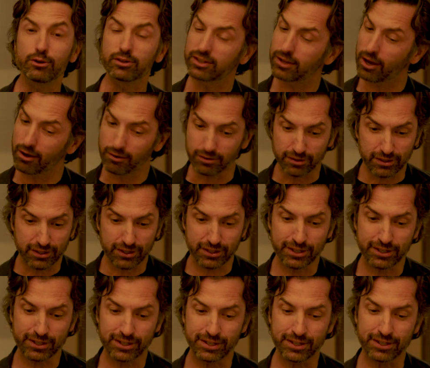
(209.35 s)
So
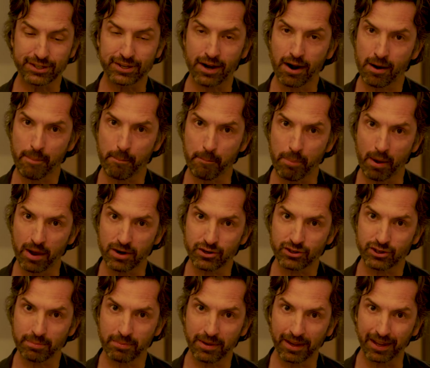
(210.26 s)
start
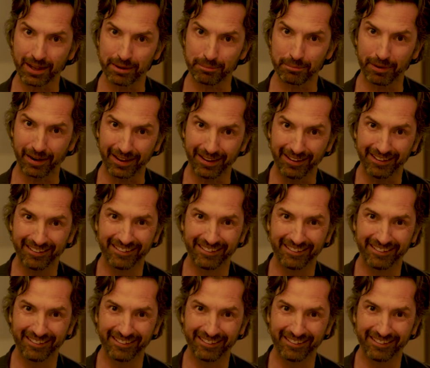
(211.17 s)
punching me in, buddy.